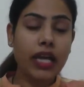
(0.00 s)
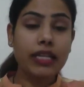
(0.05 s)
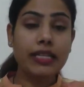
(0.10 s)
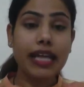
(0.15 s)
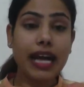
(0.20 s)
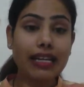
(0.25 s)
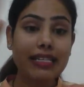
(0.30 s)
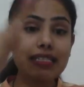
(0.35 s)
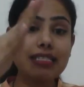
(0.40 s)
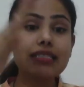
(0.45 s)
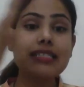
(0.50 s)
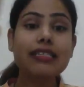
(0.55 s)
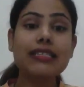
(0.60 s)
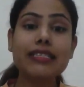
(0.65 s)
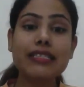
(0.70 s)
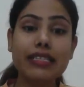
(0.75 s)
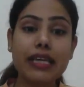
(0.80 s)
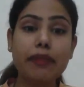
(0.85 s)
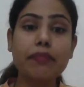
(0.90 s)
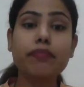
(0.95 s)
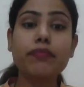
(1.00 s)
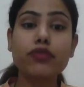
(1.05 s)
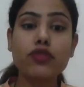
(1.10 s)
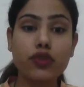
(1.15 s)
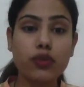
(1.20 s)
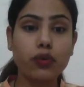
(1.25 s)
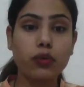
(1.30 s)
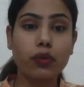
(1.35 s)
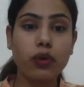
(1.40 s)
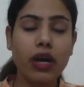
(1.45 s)
that's the step
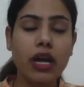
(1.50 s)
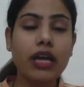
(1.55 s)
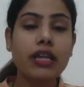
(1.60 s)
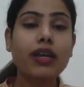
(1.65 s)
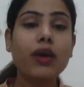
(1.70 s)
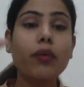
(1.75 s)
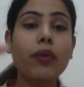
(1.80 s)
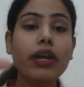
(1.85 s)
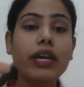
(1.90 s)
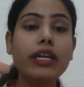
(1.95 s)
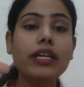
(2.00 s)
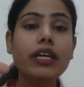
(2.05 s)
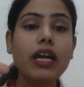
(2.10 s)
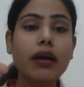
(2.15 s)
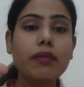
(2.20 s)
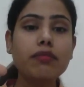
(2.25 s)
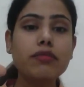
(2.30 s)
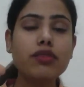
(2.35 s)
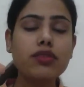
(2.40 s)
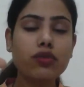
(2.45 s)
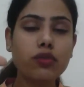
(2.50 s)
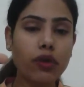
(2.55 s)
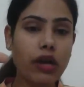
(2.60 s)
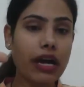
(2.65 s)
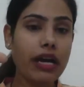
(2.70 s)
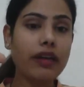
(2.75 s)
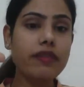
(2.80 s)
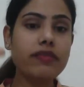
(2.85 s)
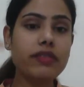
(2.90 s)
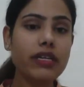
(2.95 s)
two. Now, when it comes to,
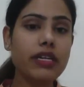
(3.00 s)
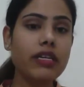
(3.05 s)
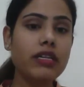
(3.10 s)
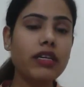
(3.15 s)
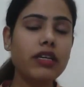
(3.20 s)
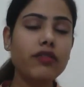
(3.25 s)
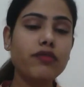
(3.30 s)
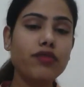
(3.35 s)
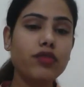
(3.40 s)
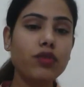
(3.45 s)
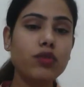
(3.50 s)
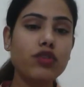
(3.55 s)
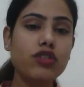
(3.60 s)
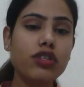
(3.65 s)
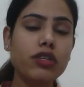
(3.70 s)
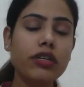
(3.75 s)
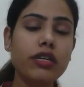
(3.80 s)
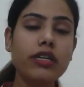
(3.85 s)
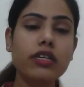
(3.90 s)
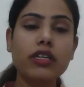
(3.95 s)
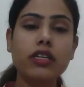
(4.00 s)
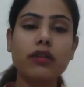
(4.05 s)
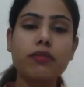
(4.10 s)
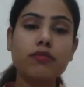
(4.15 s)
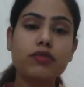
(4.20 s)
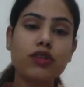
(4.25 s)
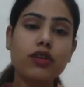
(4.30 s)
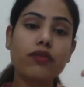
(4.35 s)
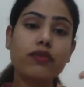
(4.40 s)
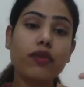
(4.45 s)
I have seen confusion in
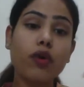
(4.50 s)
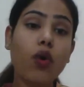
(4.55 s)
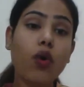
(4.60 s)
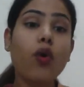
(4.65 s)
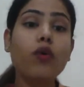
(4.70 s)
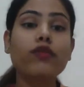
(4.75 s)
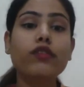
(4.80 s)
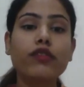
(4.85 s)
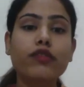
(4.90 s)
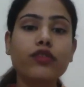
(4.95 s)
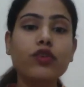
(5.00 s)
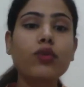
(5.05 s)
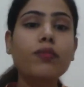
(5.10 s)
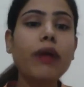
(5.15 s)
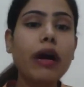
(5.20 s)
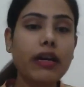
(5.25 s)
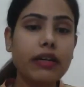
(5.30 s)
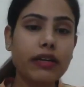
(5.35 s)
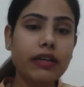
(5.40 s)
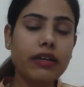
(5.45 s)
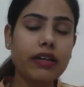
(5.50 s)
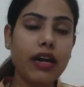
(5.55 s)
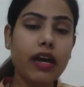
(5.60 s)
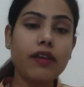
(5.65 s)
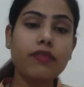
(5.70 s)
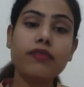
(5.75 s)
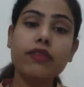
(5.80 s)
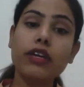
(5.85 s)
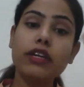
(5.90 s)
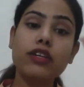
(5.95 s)
terms of overview
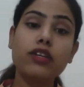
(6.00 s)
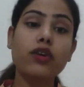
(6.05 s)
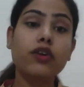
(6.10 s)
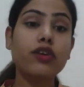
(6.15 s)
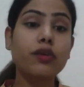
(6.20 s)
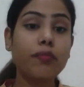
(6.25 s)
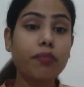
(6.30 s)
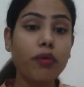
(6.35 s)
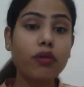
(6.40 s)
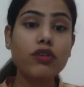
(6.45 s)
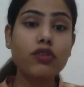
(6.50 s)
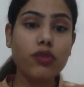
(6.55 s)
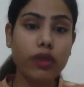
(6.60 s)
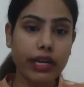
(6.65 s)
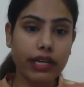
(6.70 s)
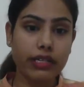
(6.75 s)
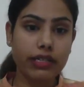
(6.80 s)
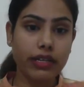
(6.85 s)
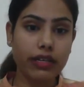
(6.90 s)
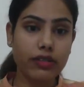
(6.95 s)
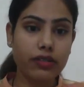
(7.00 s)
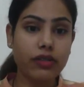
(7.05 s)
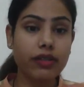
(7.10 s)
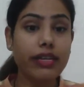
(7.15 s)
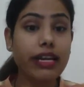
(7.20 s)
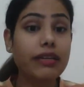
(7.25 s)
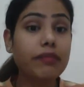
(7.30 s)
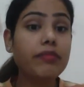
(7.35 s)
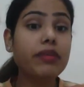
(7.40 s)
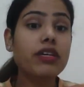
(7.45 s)
paragraph in your report writing. So
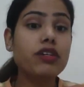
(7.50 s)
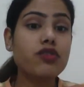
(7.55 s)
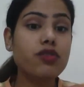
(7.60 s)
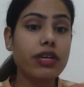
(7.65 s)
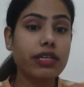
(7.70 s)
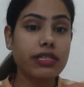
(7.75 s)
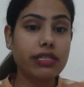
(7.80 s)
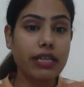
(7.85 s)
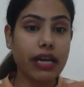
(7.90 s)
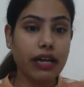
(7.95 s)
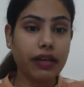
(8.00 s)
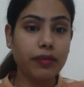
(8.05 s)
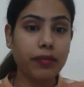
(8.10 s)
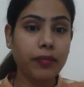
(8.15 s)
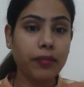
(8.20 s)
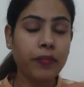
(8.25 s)
let me address that.